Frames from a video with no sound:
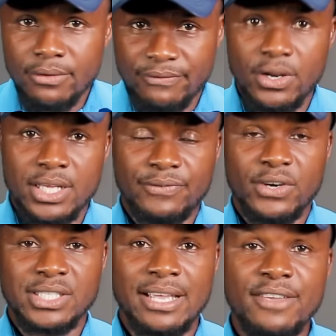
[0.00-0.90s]
Plus, for
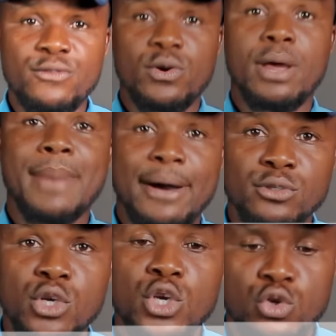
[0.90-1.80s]
example, if you are a
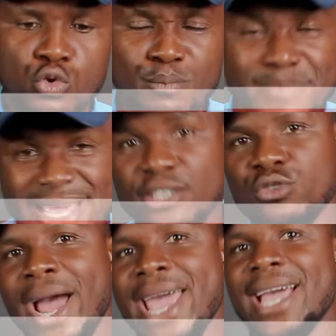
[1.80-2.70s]
mouse, you may
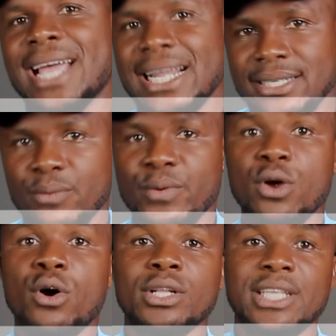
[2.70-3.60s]
try a cat with
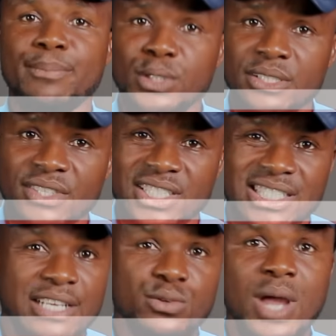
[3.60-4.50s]
all the
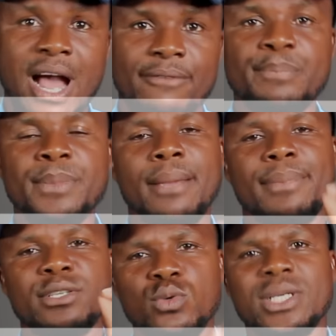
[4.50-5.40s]
motivations that you have,
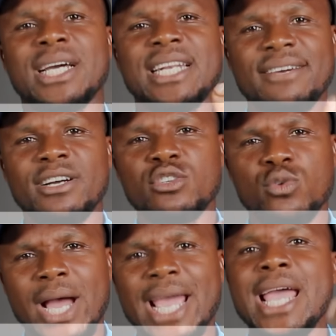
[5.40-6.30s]
but you can never
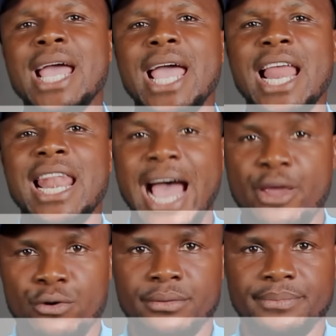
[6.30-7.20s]
try a
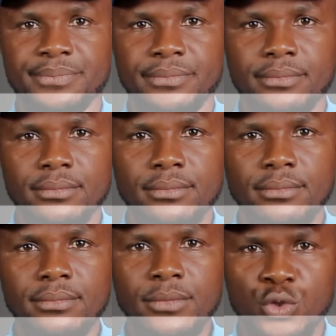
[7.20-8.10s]
lion.
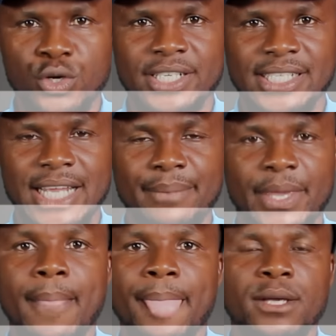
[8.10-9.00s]
Do you understand
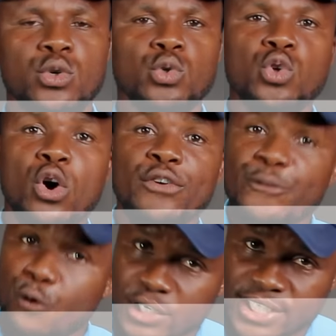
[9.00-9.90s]
me? So don't
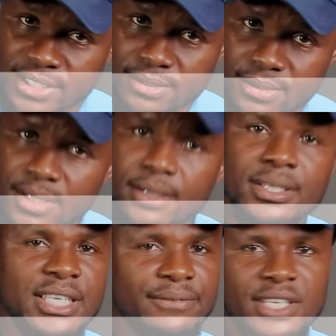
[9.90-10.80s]
force it.
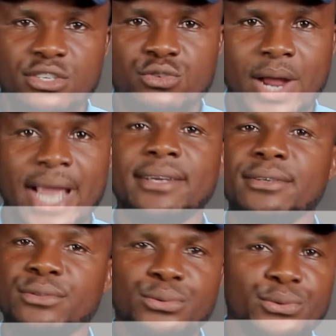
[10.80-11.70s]
Give it a try,
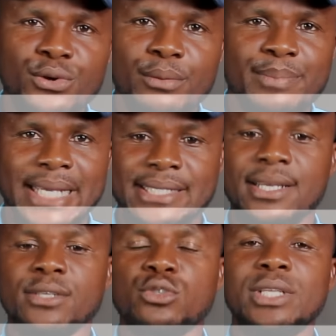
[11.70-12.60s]
do your best
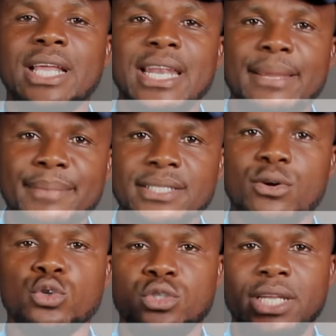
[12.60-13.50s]
to the limit
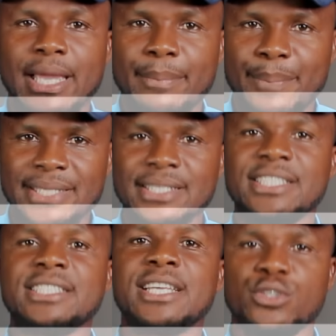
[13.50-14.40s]
or the
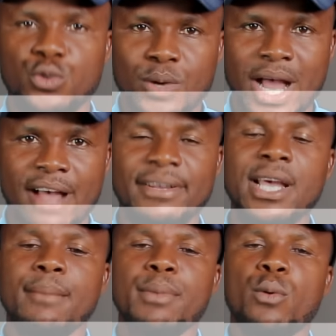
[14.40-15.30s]
capacity that you have.
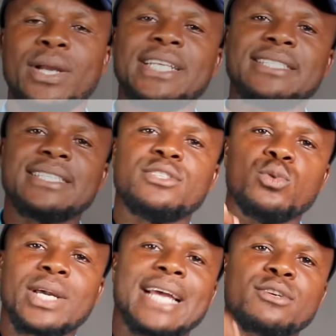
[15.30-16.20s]
But when it is
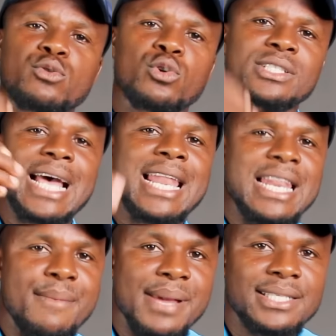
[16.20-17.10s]
you can't cross that
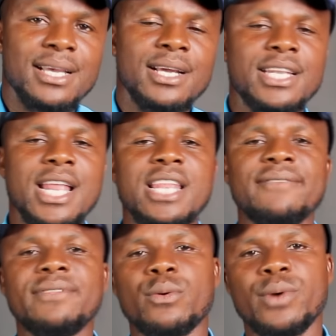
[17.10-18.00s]
limit, then
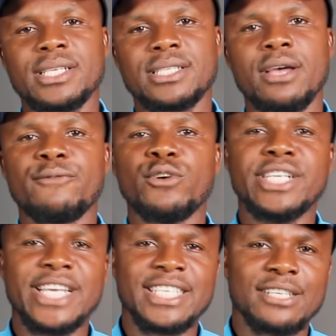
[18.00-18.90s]
leave the rest for
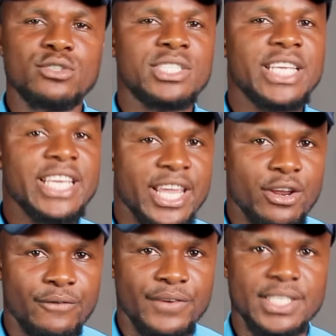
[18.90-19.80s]
nature to take
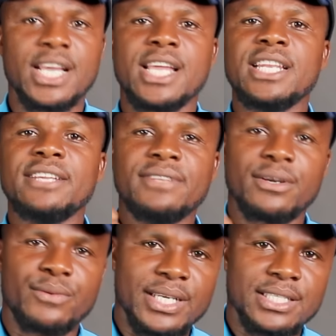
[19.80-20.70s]
care of it. Leave the
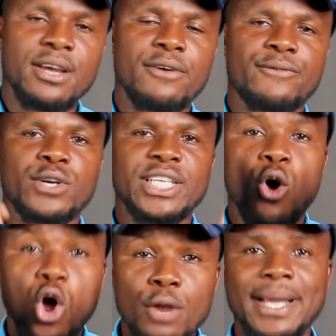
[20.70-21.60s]
rest for the
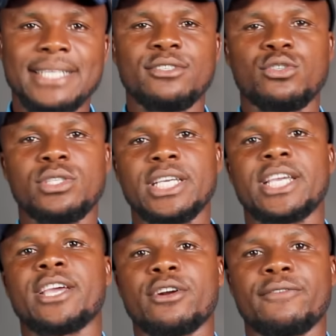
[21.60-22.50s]
Almighty to take
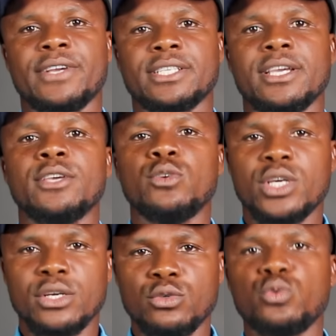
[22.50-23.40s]
care of it. You
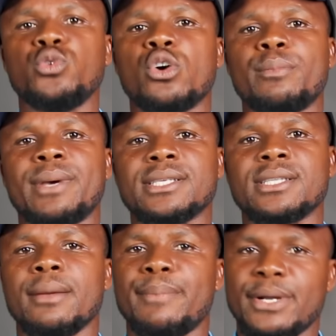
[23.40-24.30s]
can do your best,
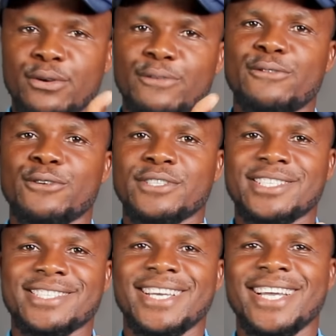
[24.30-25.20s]
but don't force it.